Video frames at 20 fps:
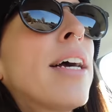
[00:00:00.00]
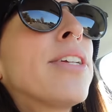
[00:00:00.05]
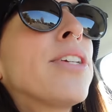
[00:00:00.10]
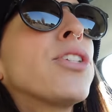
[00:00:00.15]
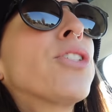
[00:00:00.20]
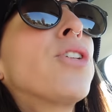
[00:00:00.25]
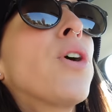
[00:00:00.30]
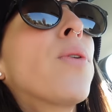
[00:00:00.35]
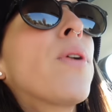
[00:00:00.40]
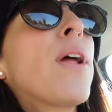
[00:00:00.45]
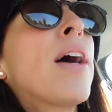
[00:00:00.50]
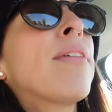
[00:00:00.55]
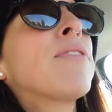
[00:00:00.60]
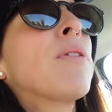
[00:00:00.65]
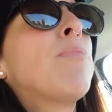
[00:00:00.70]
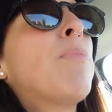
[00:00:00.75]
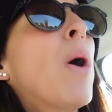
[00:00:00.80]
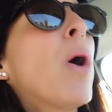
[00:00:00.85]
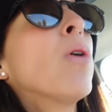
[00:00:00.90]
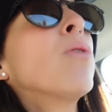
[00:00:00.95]
I just don't have
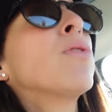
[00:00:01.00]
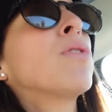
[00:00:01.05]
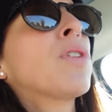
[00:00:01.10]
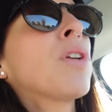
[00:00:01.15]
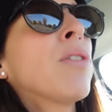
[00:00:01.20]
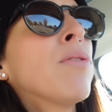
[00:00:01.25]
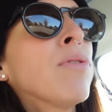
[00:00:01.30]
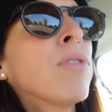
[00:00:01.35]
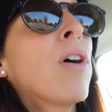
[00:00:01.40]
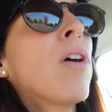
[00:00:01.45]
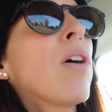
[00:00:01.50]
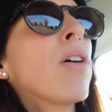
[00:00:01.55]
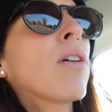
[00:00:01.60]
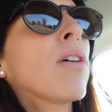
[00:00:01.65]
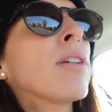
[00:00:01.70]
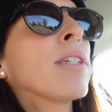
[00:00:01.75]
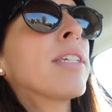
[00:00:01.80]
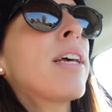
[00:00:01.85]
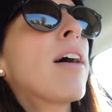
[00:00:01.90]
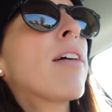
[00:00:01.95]
to post a vlog
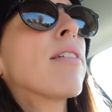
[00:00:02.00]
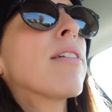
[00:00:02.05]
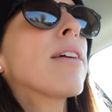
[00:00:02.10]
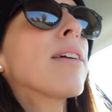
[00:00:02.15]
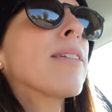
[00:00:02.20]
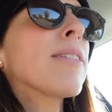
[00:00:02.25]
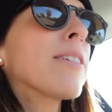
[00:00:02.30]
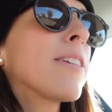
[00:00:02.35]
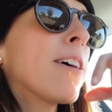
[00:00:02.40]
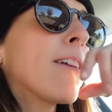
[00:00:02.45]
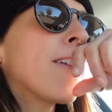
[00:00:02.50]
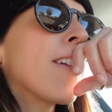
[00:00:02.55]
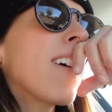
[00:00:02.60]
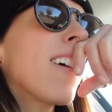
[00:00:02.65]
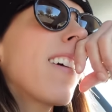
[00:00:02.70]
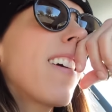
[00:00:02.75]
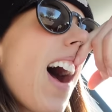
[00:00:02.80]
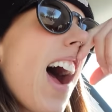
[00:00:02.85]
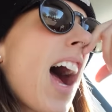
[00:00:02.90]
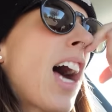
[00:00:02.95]
on Saturday and
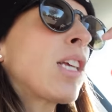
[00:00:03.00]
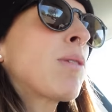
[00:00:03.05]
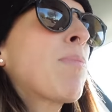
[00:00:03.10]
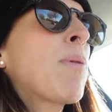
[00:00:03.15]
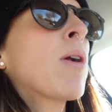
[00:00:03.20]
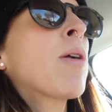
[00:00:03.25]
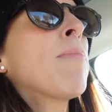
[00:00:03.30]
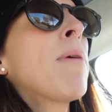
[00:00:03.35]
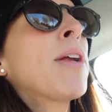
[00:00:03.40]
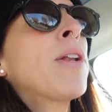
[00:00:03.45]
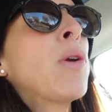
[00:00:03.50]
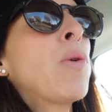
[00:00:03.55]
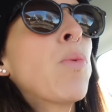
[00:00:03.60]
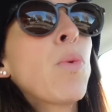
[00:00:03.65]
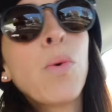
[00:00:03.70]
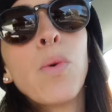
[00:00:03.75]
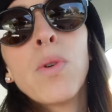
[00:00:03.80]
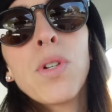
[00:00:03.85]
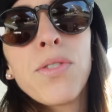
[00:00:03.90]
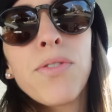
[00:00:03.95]
Sunday as per my new
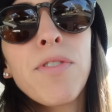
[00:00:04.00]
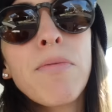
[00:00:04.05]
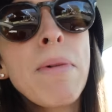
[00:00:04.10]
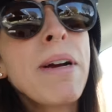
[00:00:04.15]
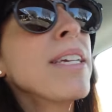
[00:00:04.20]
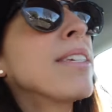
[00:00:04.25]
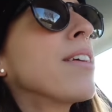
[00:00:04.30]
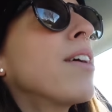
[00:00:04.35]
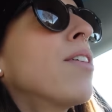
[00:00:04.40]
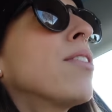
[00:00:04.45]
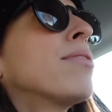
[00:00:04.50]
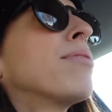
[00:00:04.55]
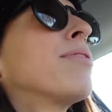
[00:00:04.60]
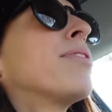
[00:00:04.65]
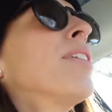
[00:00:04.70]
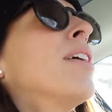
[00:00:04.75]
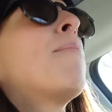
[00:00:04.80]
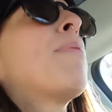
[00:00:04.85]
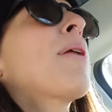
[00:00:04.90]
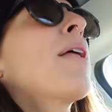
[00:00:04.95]
rules for
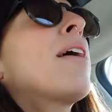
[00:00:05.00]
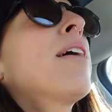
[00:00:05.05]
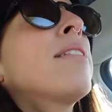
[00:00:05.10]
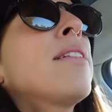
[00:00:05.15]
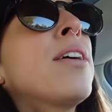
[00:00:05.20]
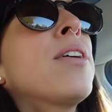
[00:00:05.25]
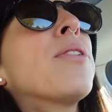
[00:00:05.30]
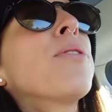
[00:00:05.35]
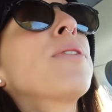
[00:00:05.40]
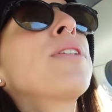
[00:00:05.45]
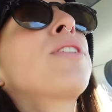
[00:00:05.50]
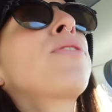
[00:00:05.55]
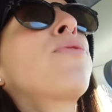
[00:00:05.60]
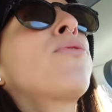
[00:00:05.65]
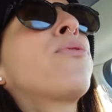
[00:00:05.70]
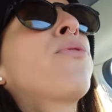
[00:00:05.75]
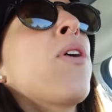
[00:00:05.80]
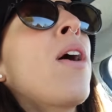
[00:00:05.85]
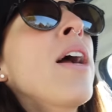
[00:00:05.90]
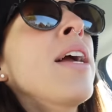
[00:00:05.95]
myself. But hello, it's
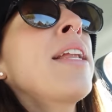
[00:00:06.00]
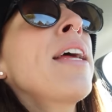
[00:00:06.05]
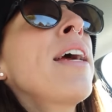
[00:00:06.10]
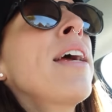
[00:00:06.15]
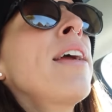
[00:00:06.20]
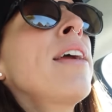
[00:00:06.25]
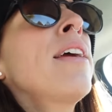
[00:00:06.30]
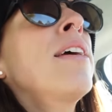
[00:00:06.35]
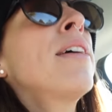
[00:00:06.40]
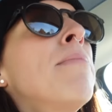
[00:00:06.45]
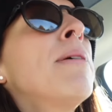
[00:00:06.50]
Friday.